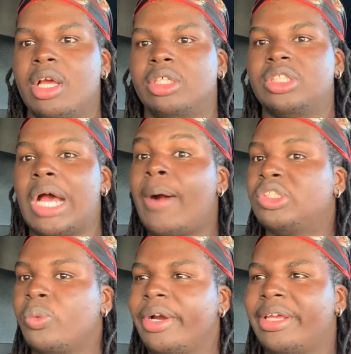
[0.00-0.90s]
So I
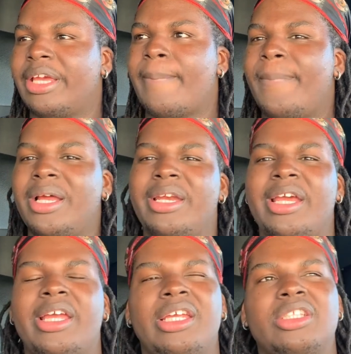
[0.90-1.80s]
was working
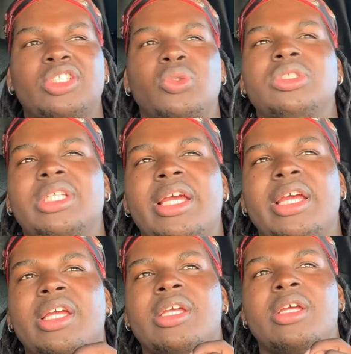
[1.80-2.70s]
Monday,
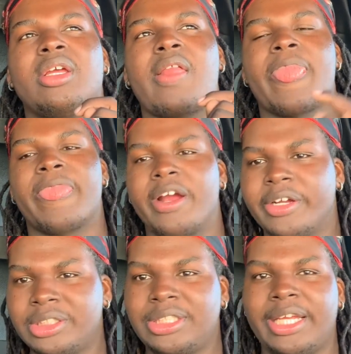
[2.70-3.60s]
Tuesday,
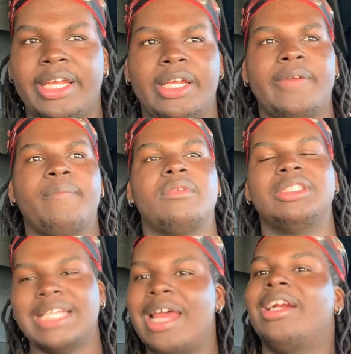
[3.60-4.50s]
Thursday,
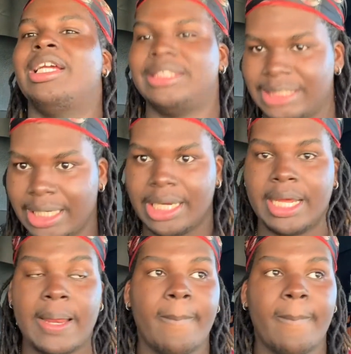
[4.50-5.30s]
Saturday, Sunday.